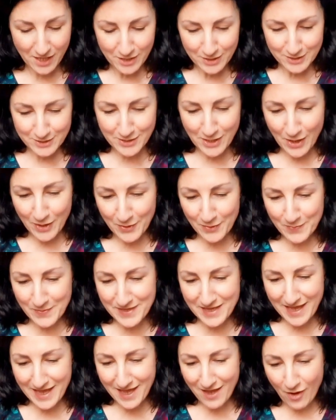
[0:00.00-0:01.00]
so
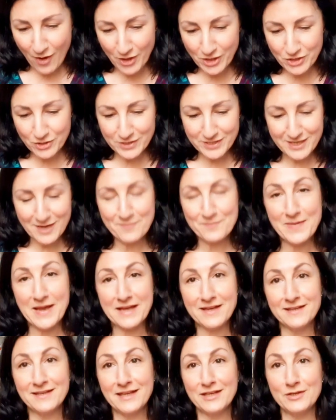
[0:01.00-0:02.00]
yeah, I should stand
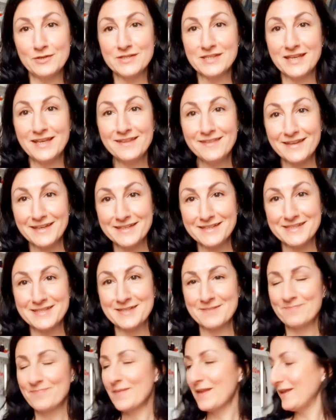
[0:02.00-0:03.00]
back and let you see this.